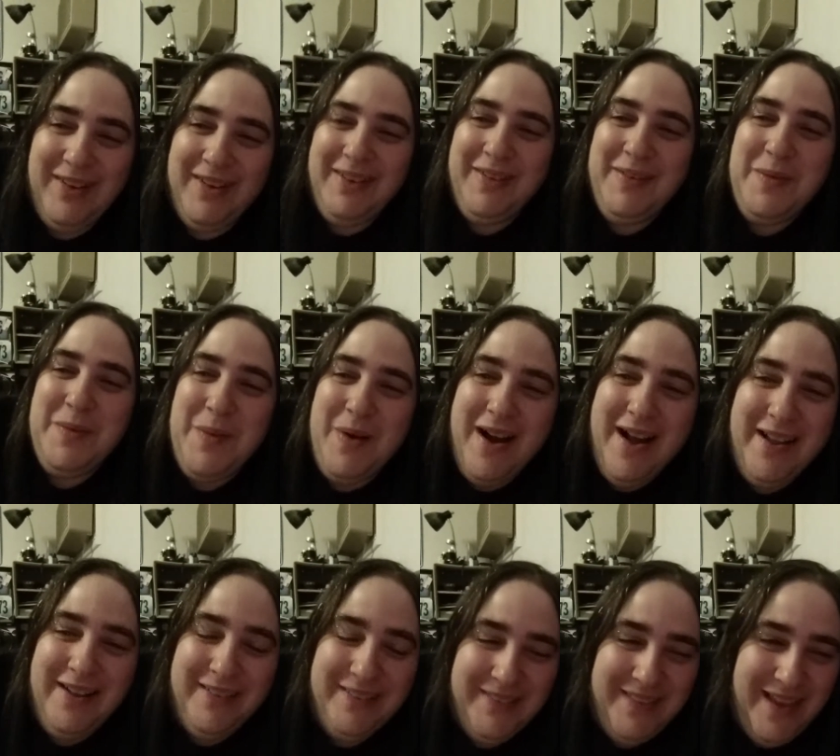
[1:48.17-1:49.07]
for a
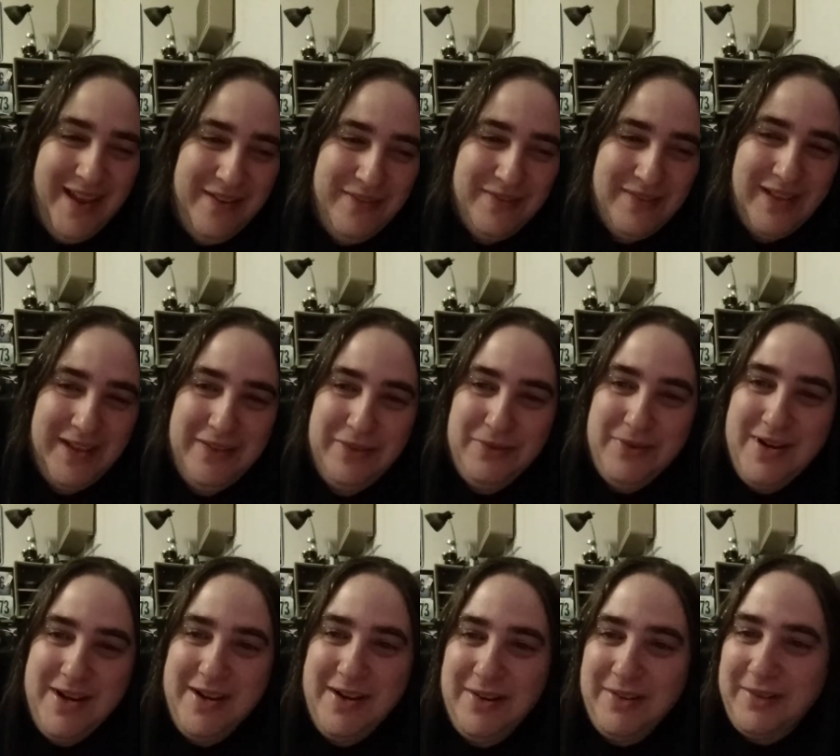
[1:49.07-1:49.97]
while now for like
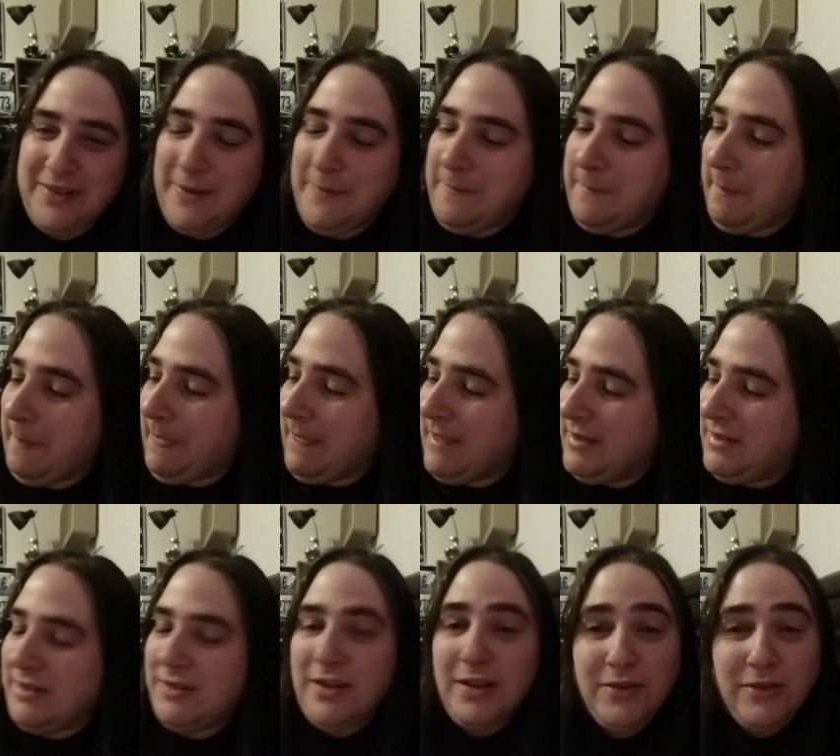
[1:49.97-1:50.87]
three years
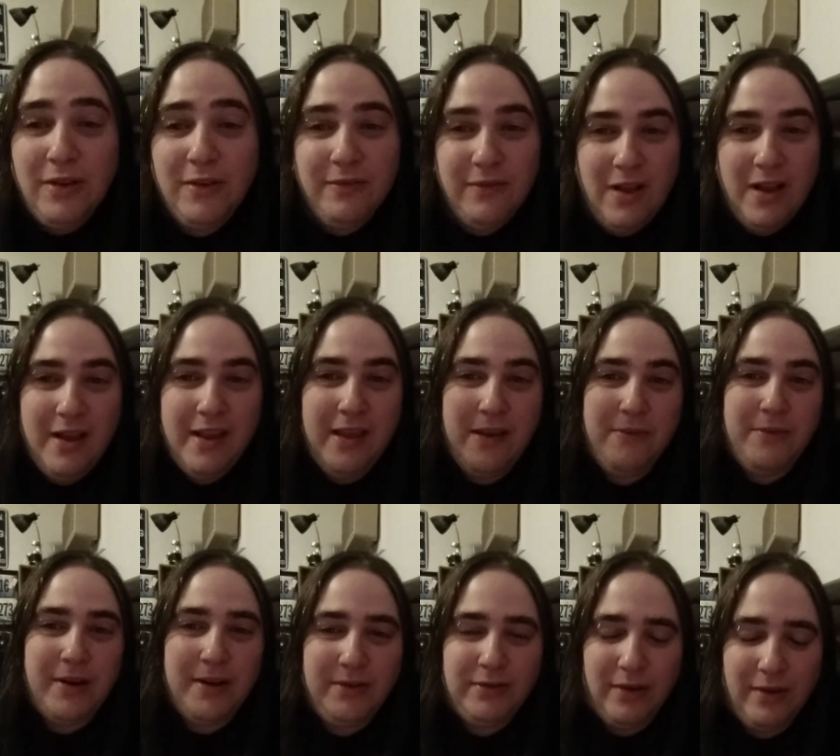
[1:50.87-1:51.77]
since I started vlogging.
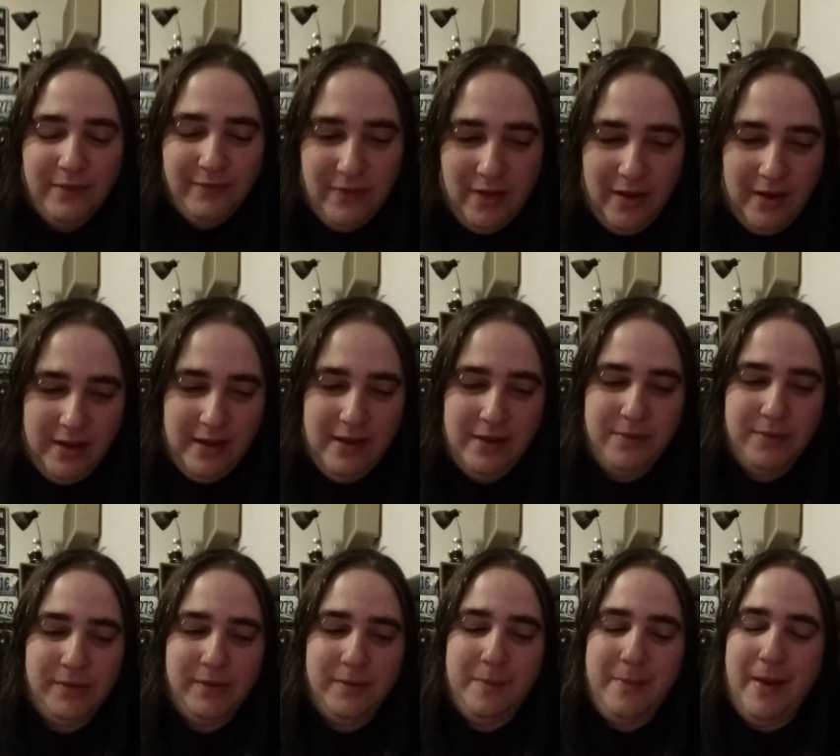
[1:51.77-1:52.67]
When I started vlogging, it
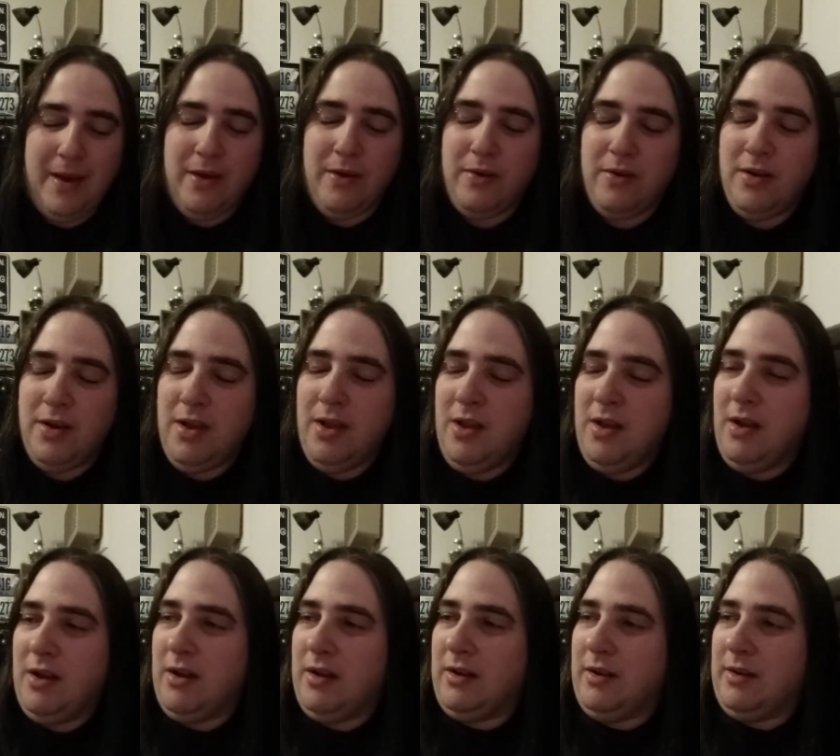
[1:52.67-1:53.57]
was about
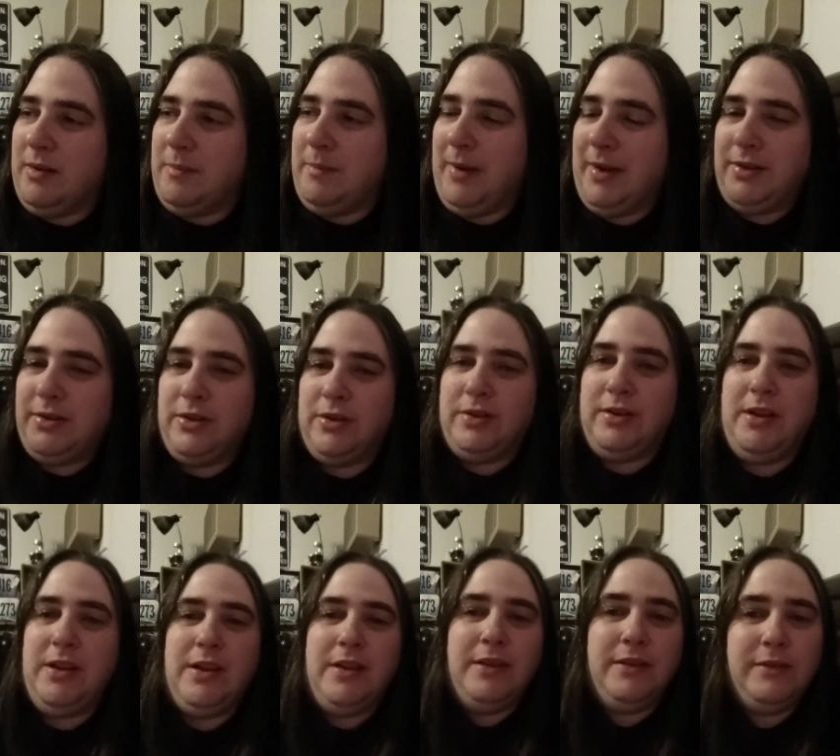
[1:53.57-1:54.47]
um, my
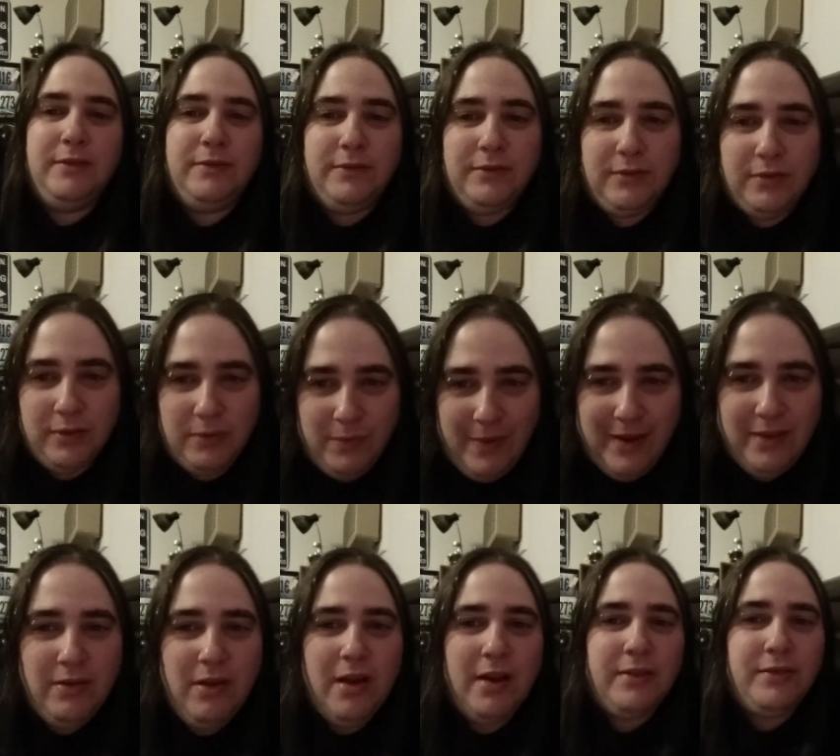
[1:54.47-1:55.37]
journey to
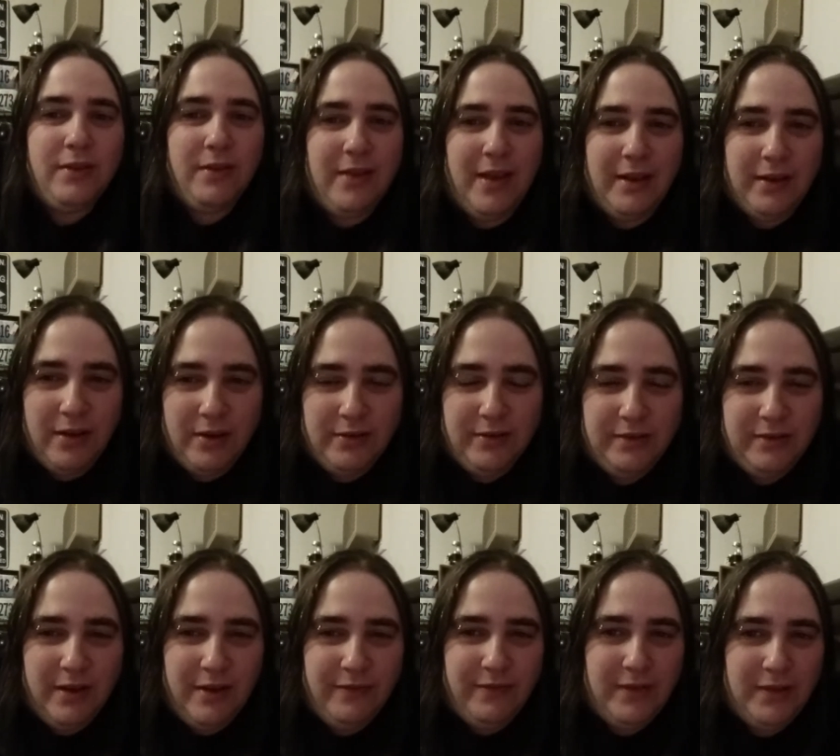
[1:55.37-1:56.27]
weight loss, all that good
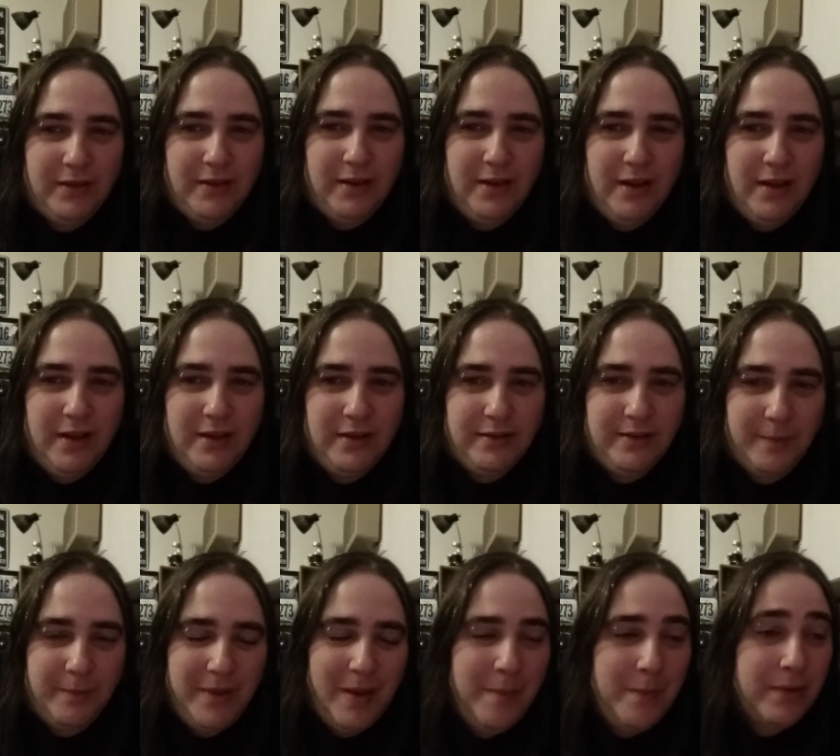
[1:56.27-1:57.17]
stuff. And in
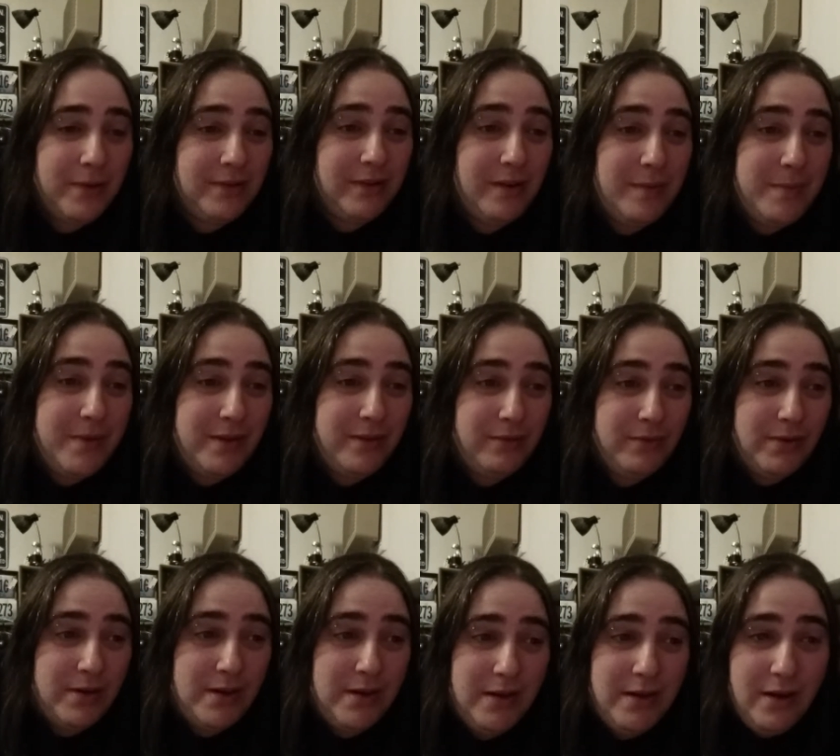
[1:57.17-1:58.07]
September, it's going to be
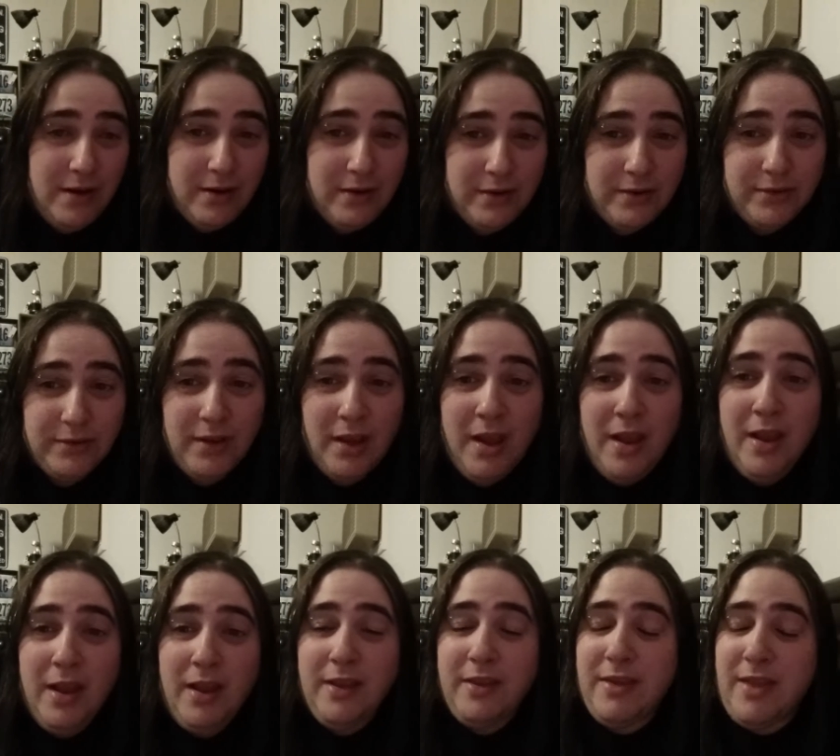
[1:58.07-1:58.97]
three years
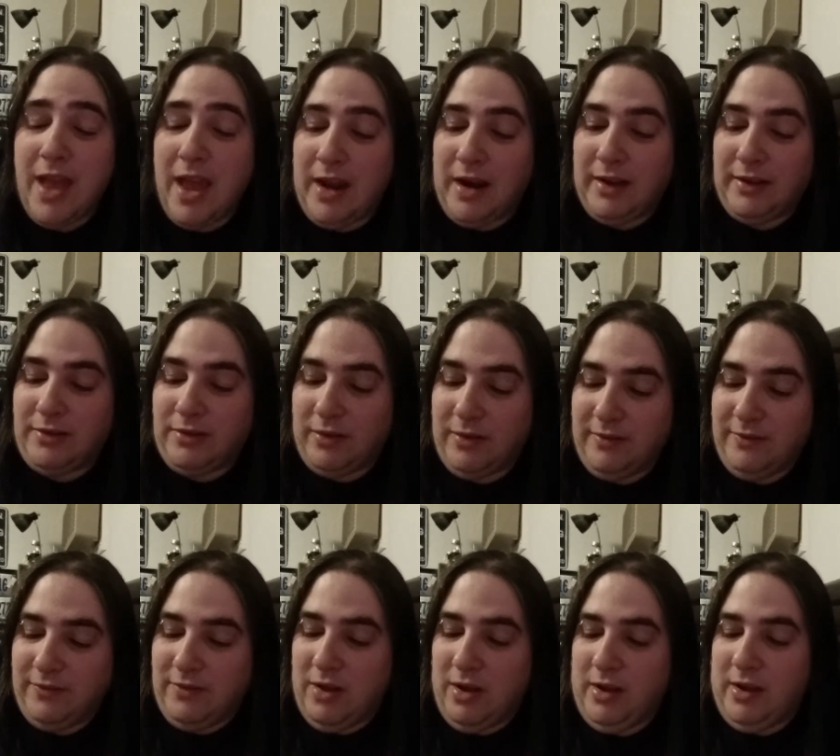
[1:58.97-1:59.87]
that I
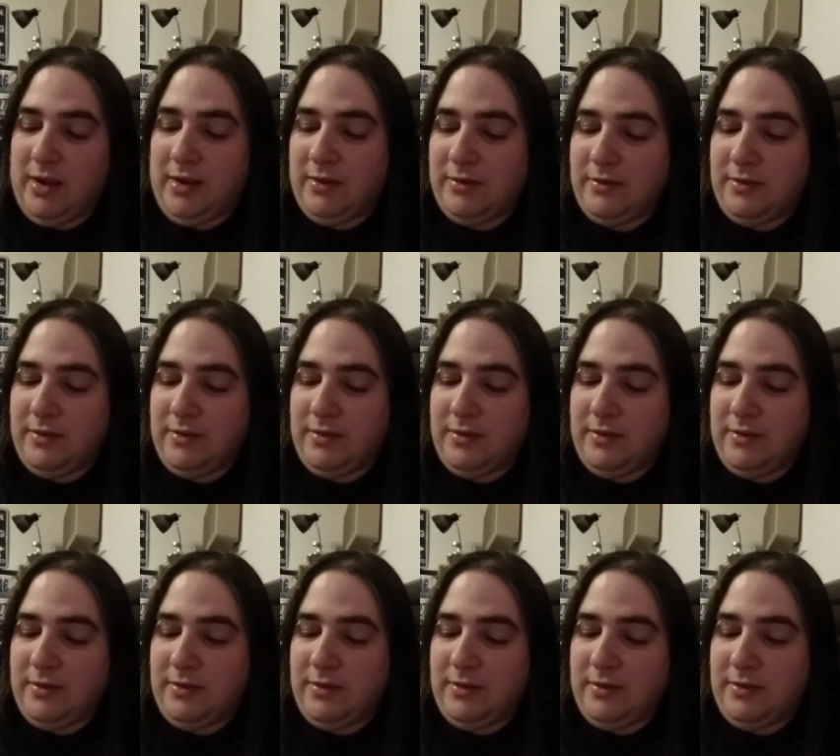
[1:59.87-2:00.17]
started vlogging.